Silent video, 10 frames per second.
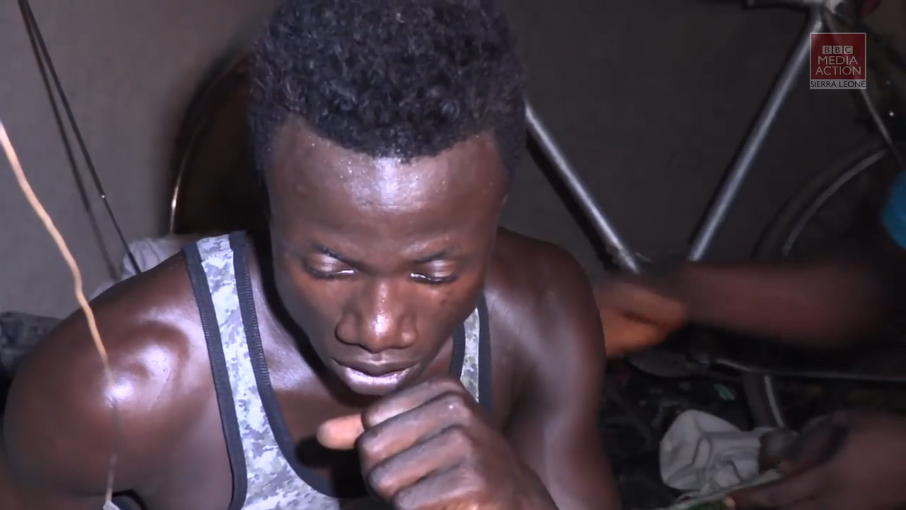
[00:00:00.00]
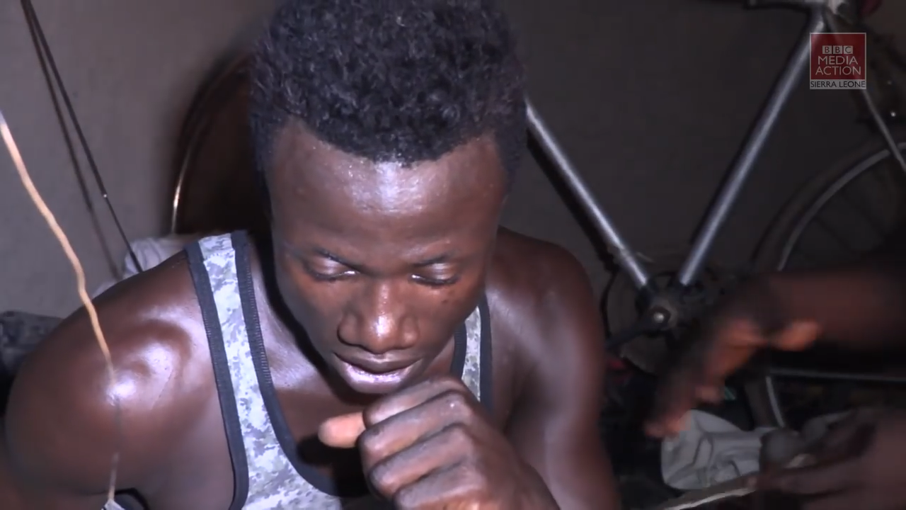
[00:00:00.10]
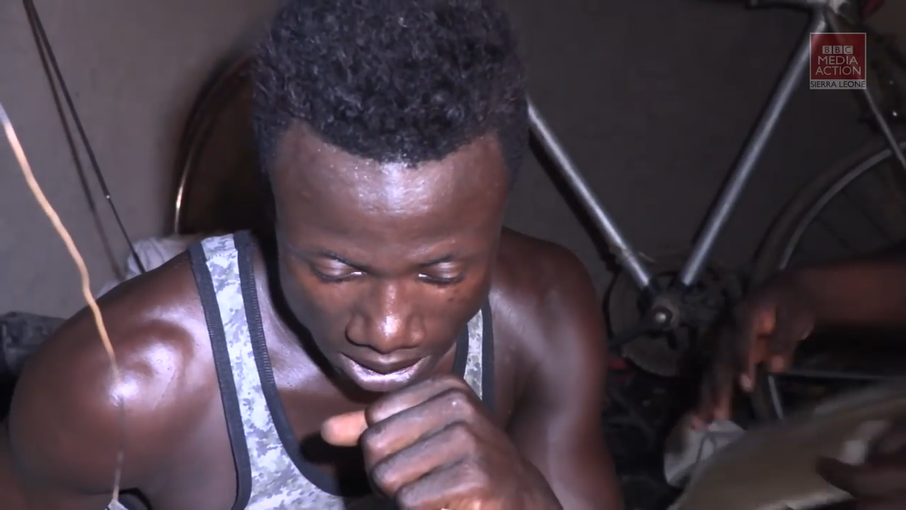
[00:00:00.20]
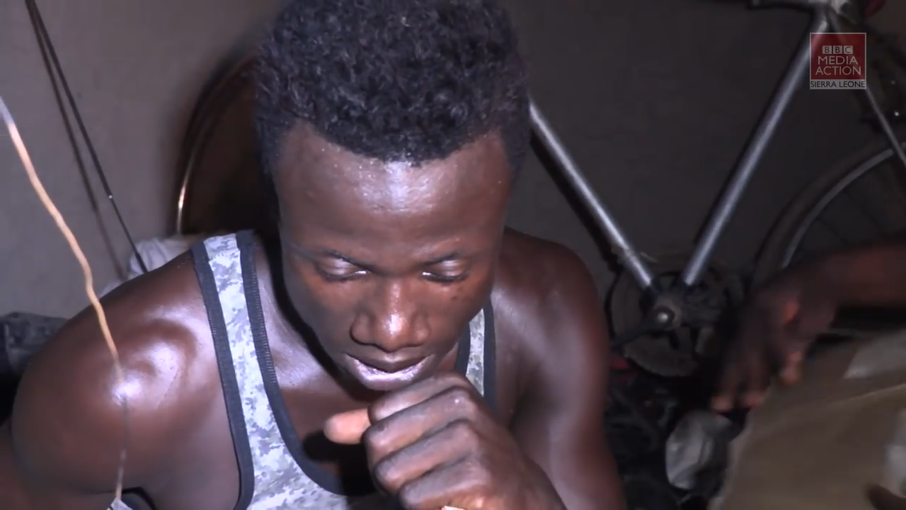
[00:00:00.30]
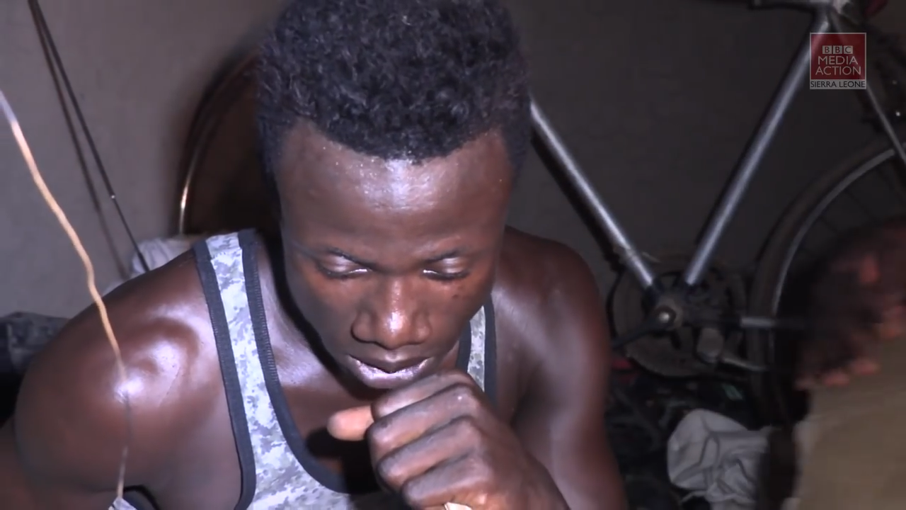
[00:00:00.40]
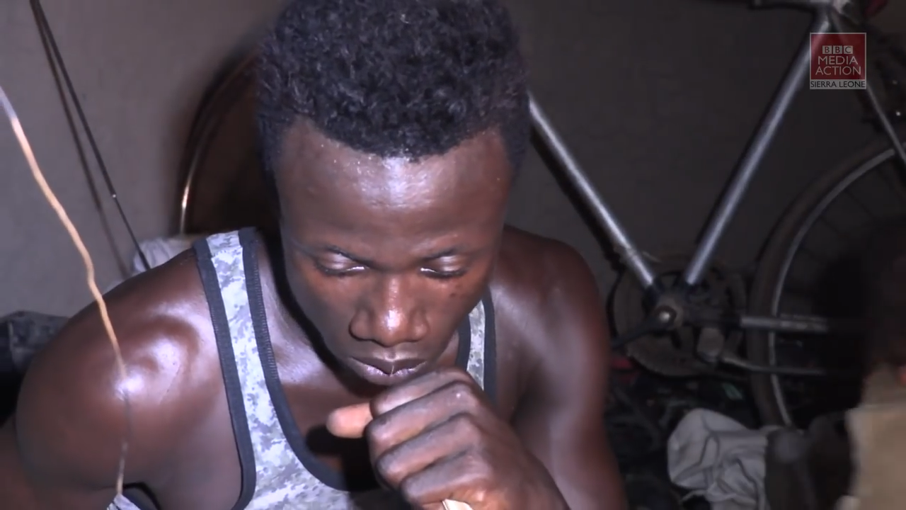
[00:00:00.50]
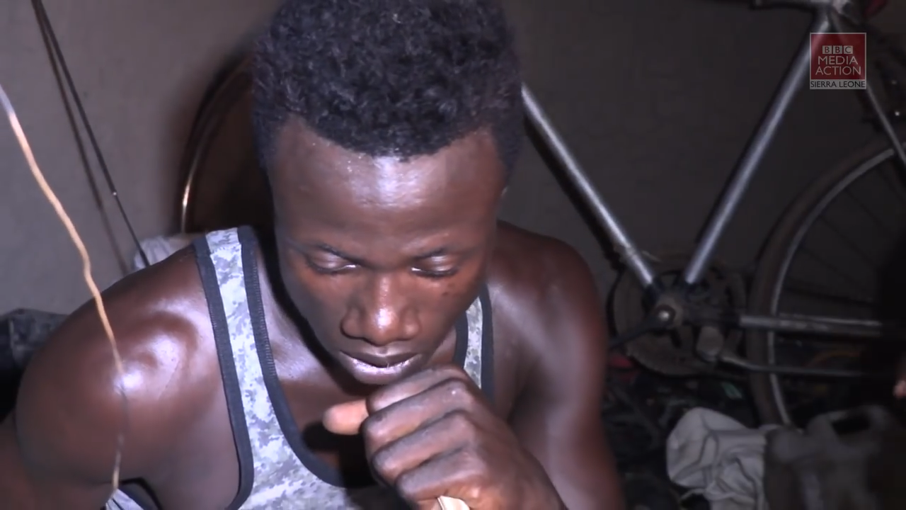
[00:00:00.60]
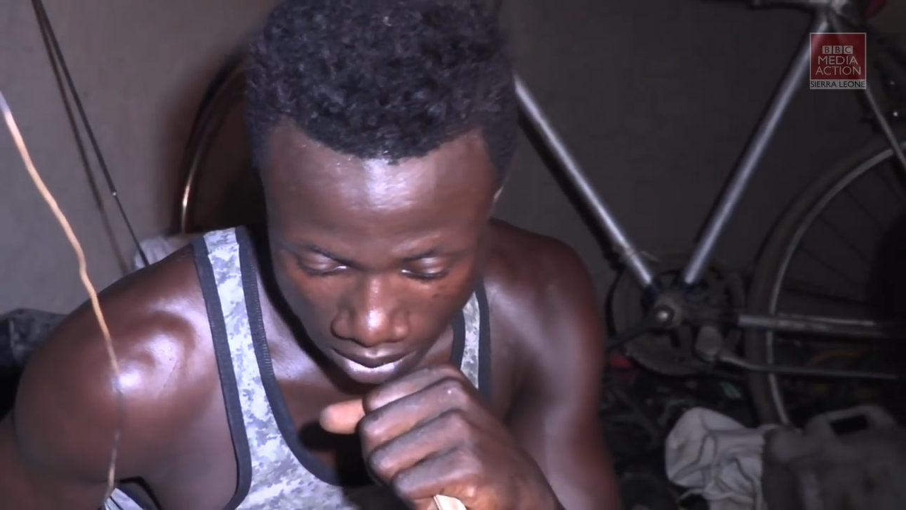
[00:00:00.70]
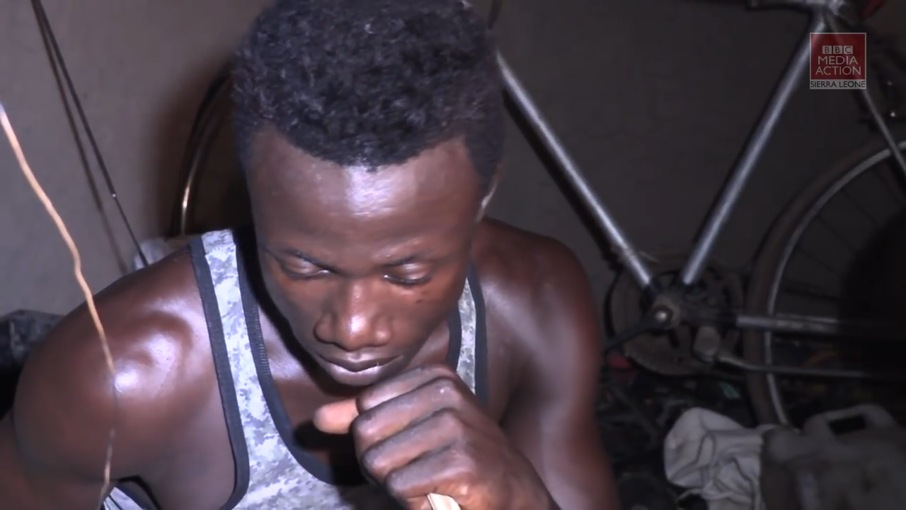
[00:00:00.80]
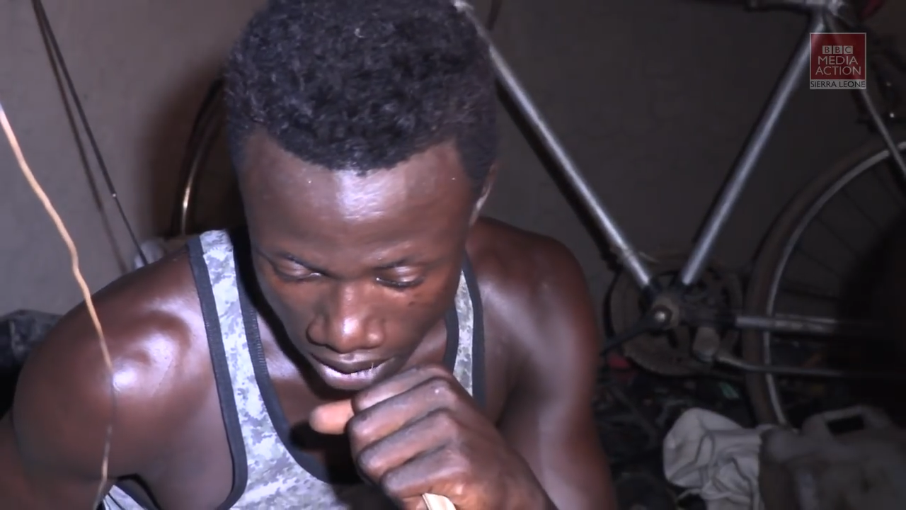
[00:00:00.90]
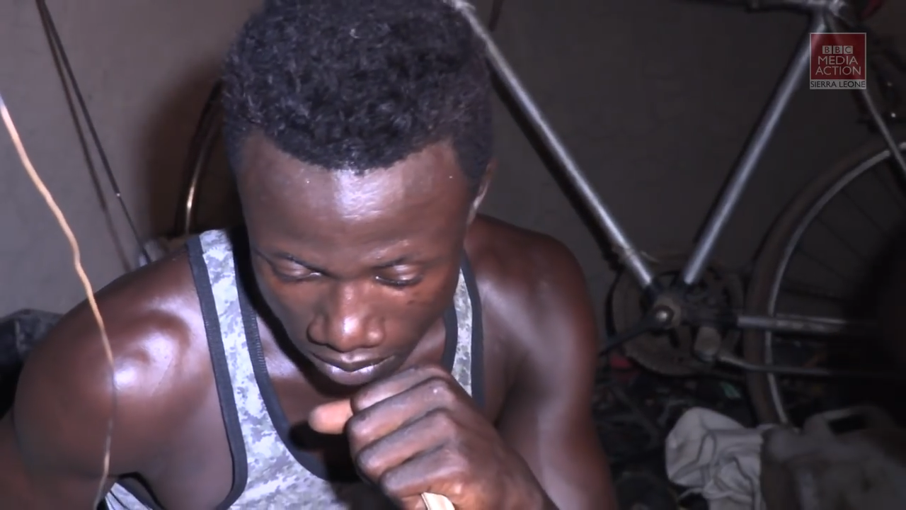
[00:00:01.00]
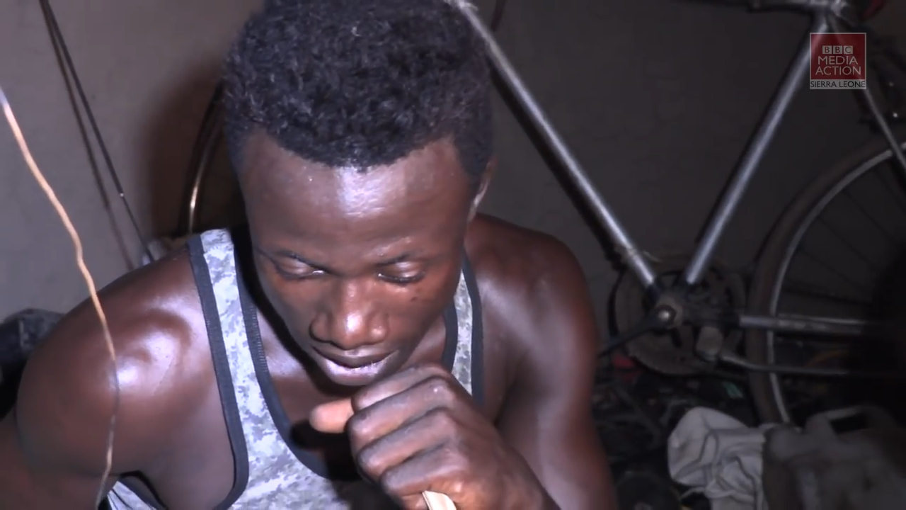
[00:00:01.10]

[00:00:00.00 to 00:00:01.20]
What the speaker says: be entertained. My name